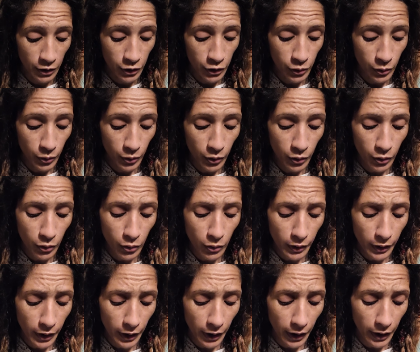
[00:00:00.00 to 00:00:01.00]
So, we're going to go
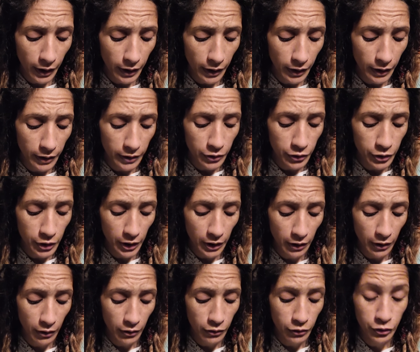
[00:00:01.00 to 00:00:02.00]
ahead mm-hmm. and check
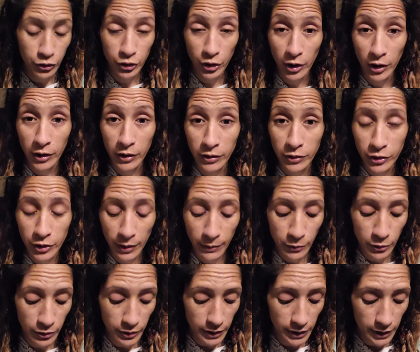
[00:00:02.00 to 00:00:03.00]
out John
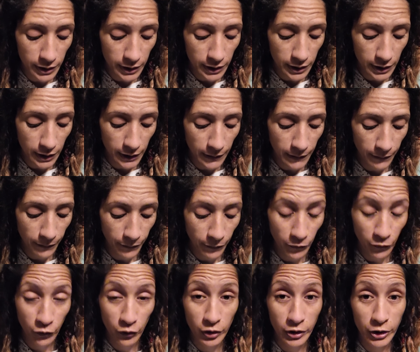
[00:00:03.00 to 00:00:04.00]
chapter 16,
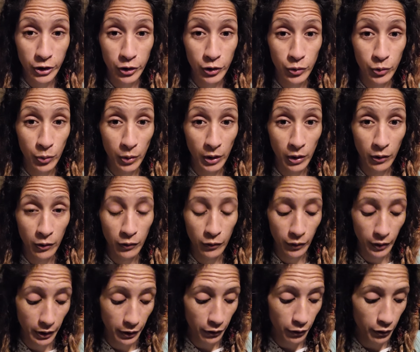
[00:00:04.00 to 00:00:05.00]
verse 12
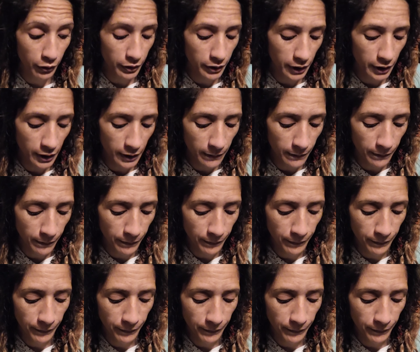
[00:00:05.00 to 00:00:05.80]
and 13.